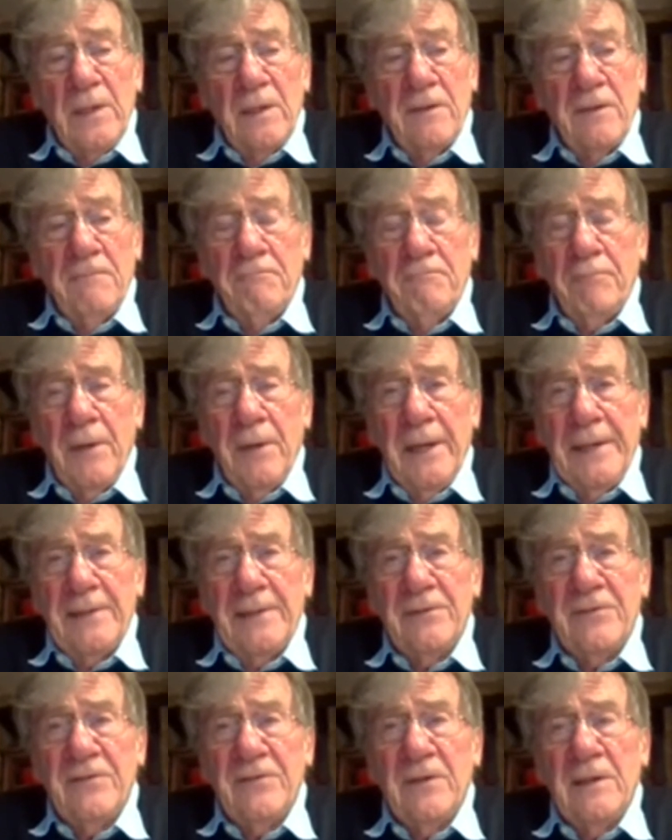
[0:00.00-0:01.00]

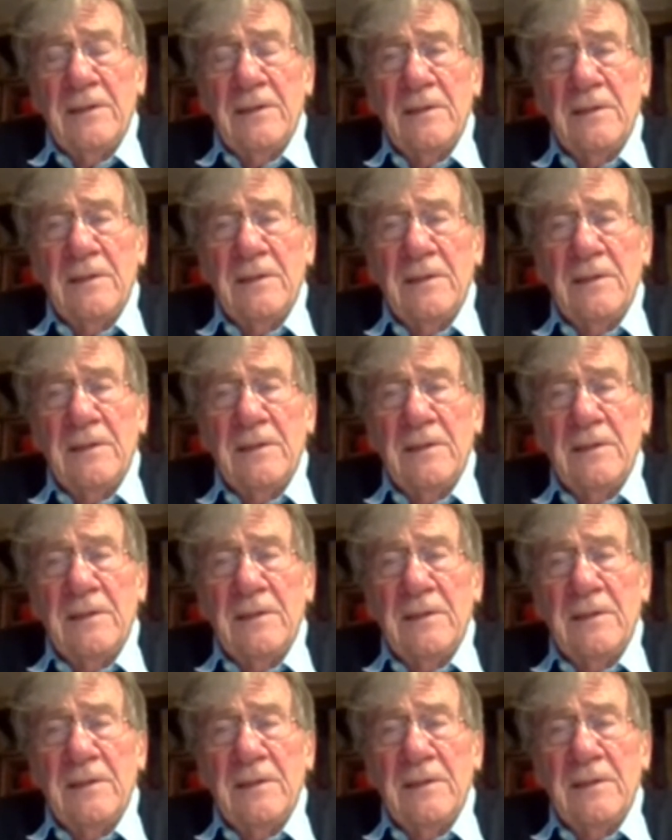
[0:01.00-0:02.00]
complaints and
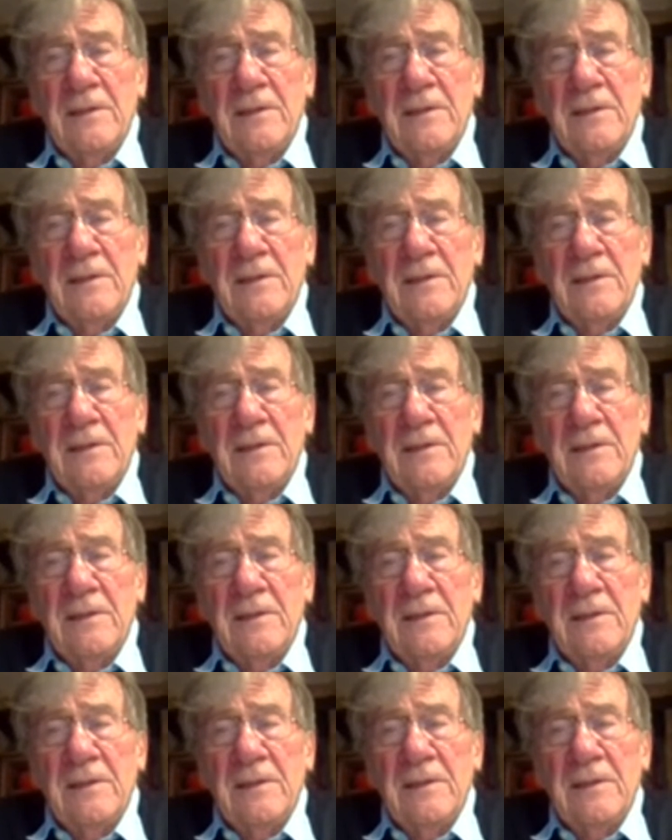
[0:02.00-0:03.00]

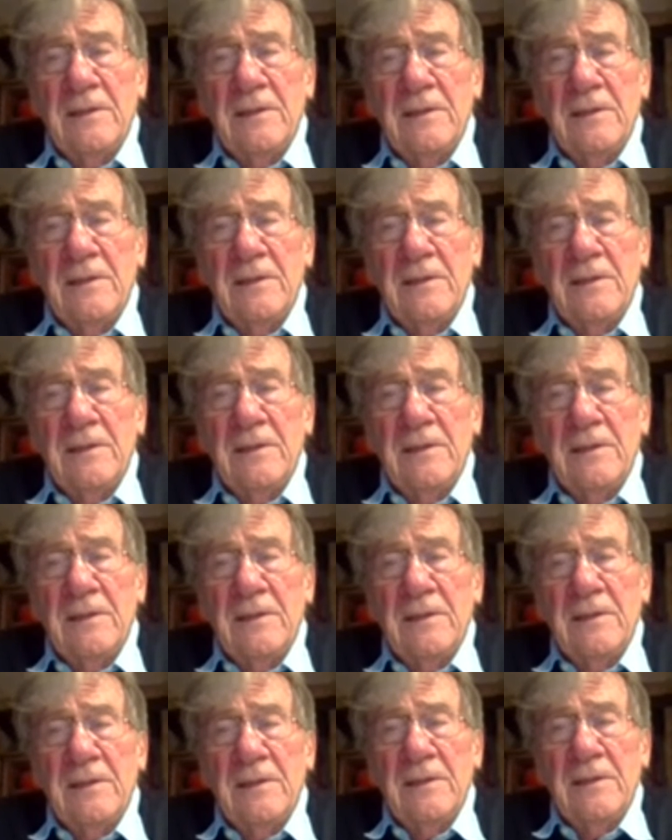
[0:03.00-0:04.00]
investigation.
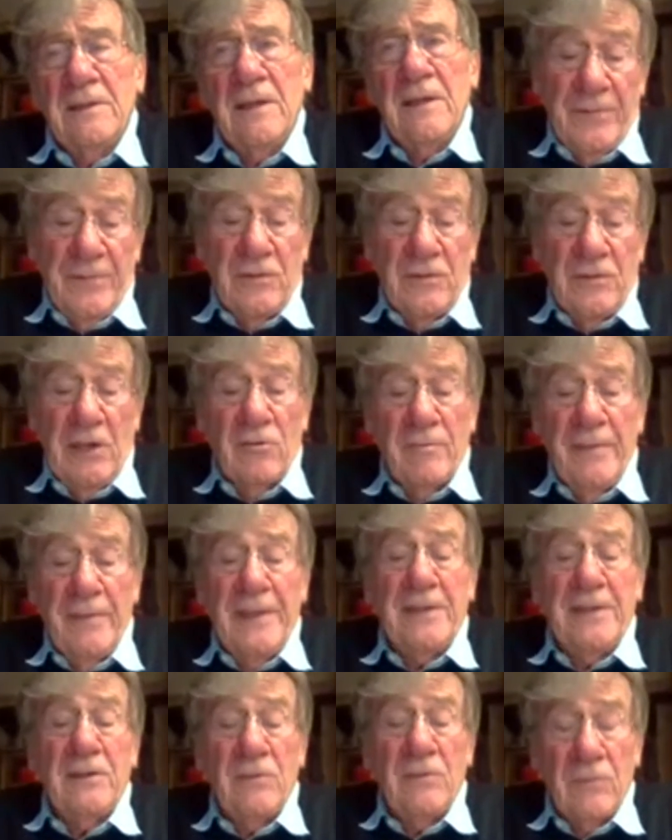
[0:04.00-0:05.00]
Certainly,
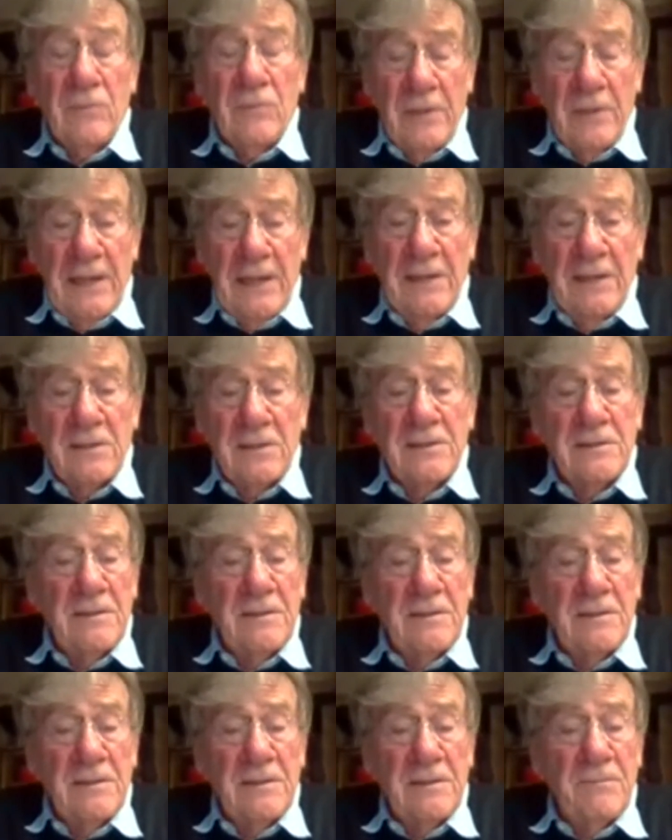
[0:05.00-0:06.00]
the General Medical
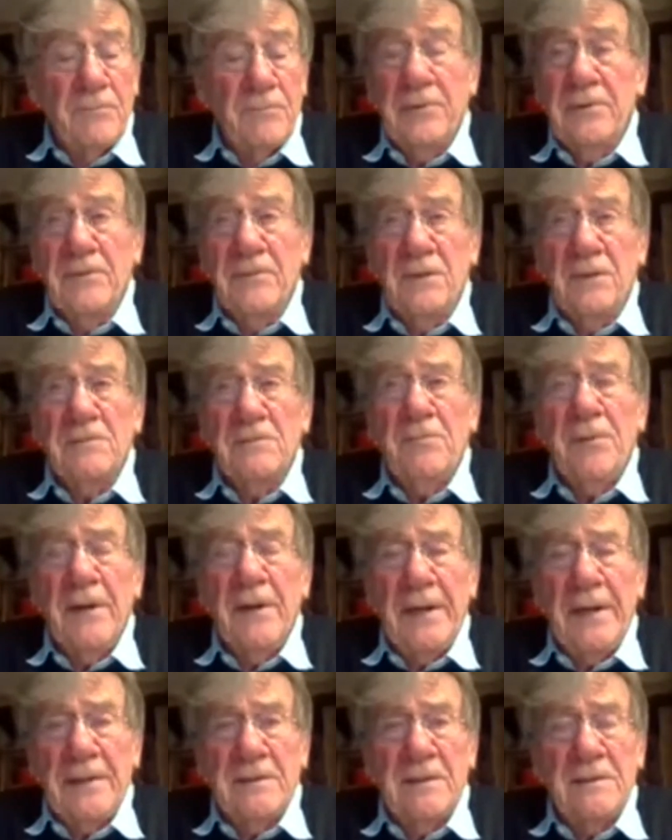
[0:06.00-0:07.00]
Council has
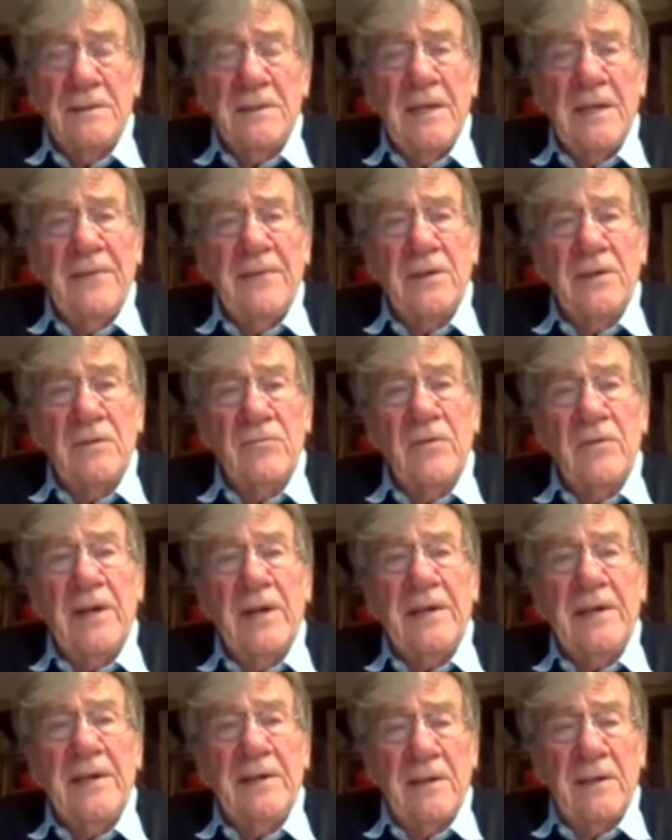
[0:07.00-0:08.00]
improved its
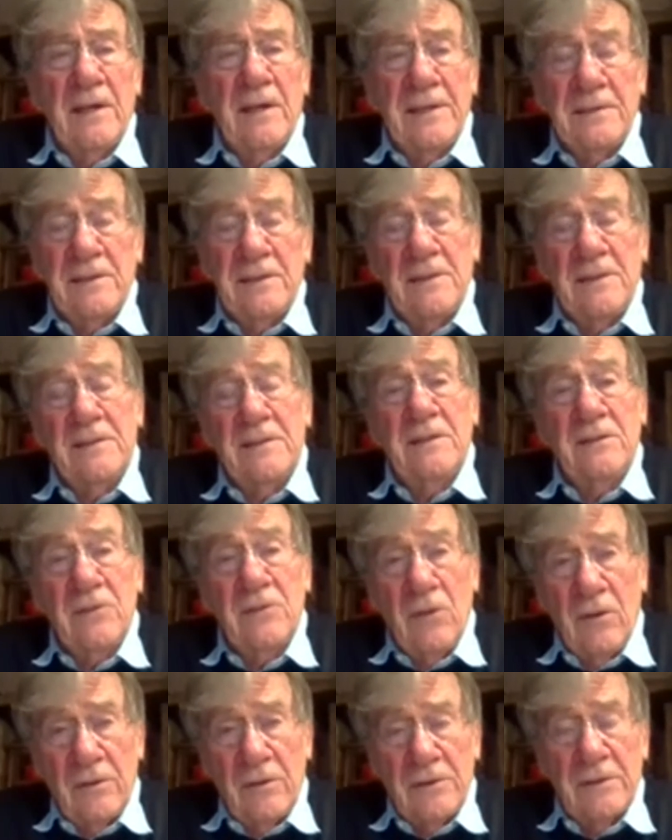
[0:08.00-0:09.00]
practice, having
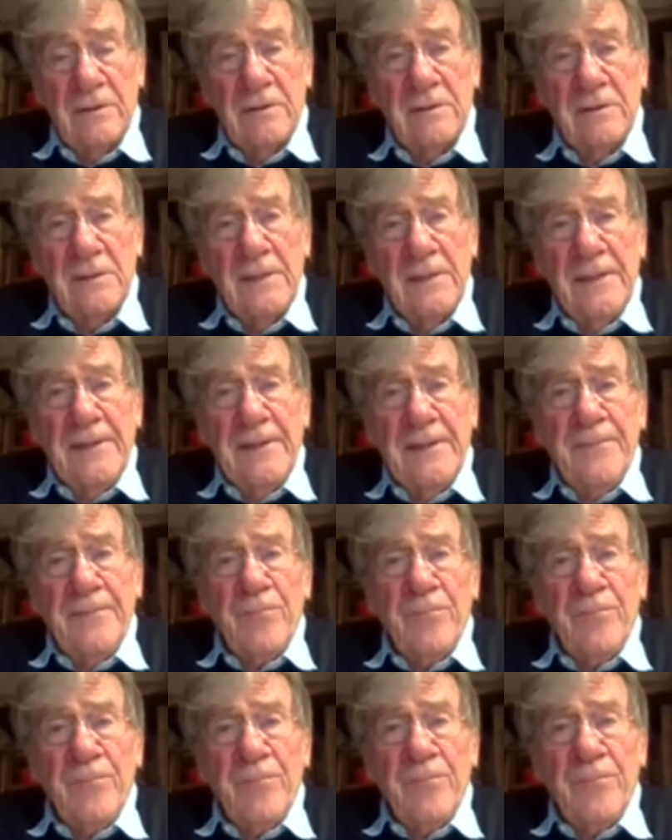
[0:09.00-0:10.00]
recognised this in
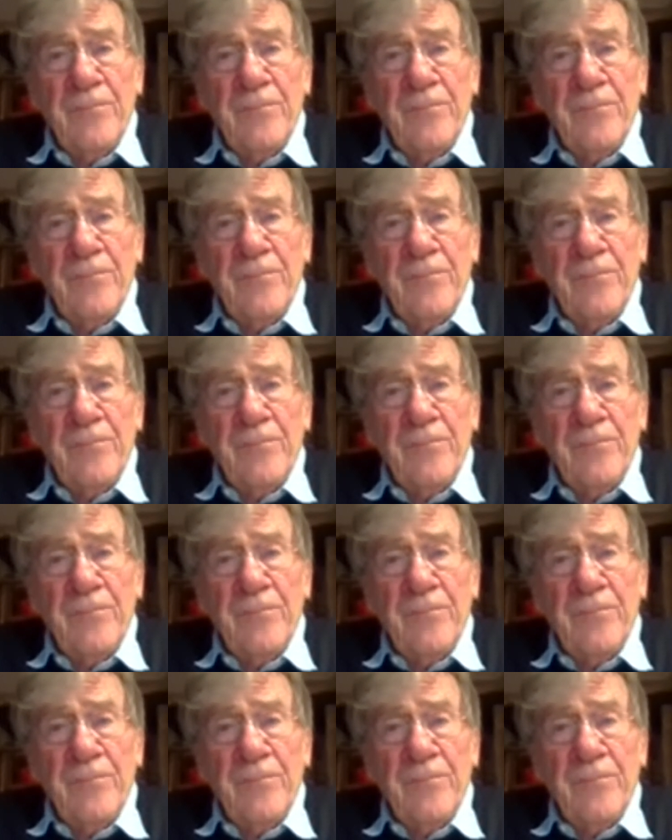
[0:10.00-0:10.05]
doctors,